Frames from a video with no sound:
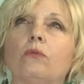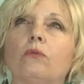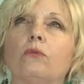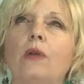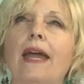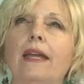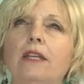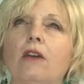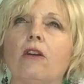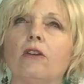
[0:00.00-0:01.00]

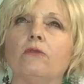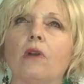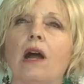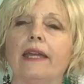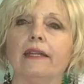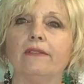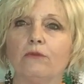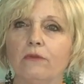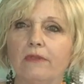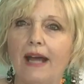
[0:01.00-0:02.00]
Ryan,
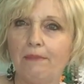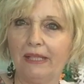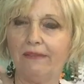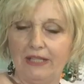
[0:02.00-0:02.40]
I believe it